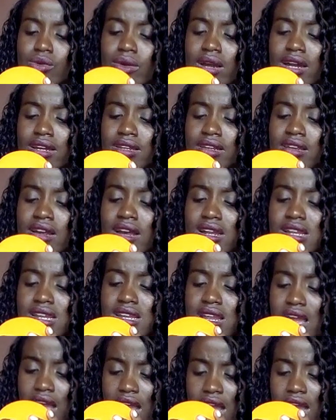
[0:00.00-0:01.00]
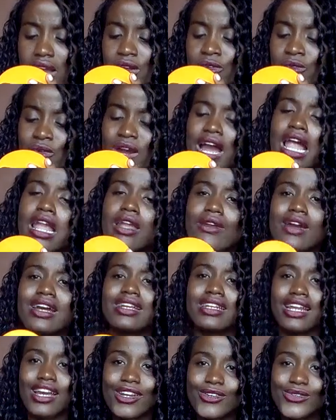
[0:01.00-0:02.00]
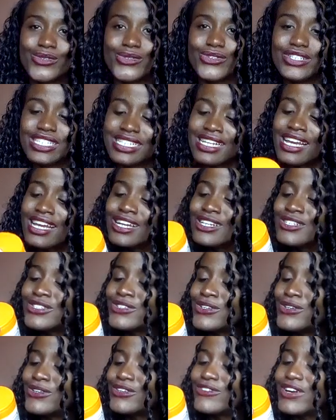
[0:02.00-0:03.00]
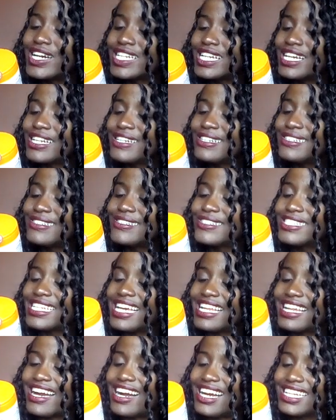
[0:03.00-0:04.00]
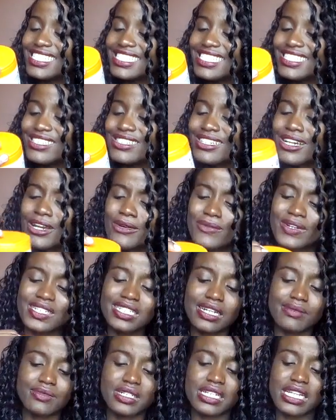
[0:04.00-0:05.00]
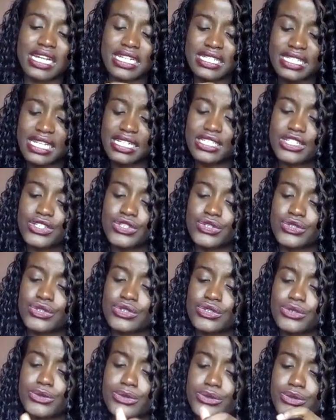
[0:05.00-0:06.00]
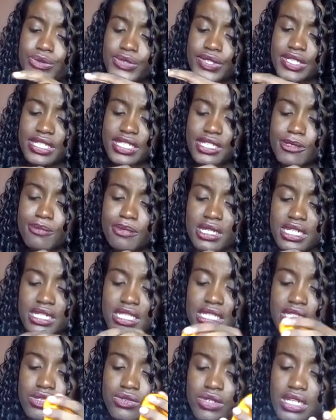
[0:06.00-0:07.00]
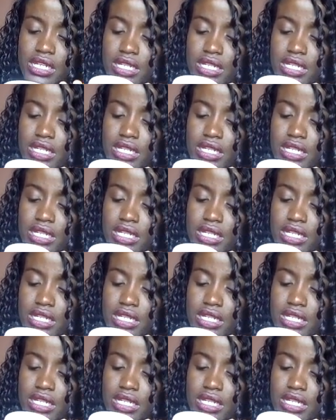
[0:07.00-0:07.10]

Guarana root. So guarana root and honey, which I'm really excited to use. It smells